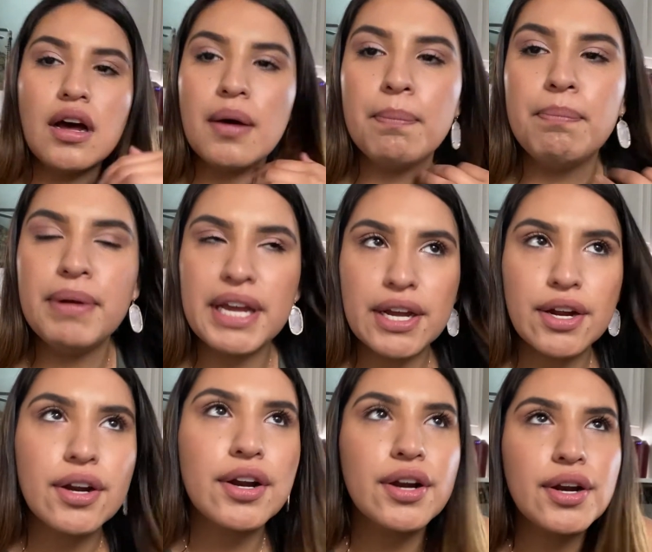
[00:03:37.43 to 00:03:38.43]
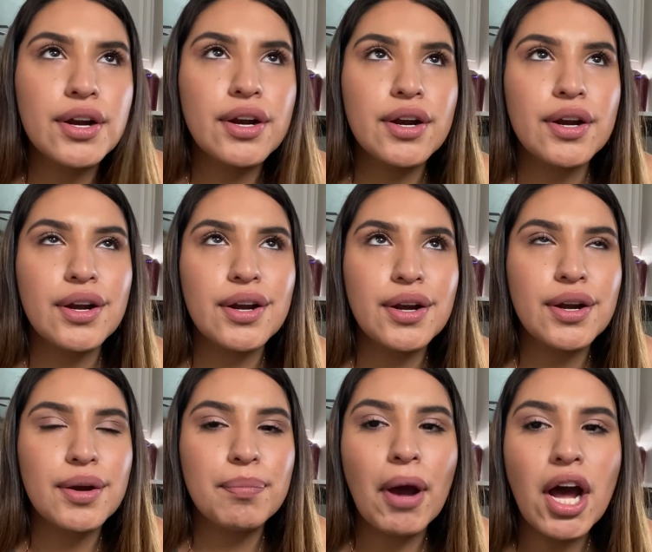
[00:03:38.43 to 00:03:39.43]
A
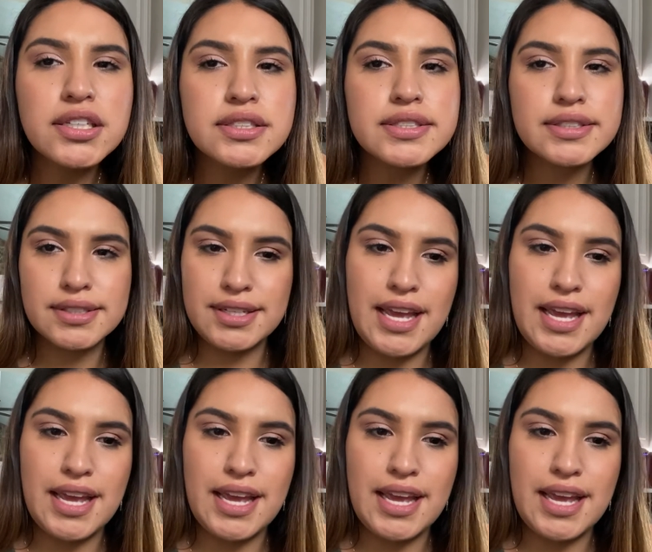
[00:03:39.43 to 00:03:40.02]
bigger pot.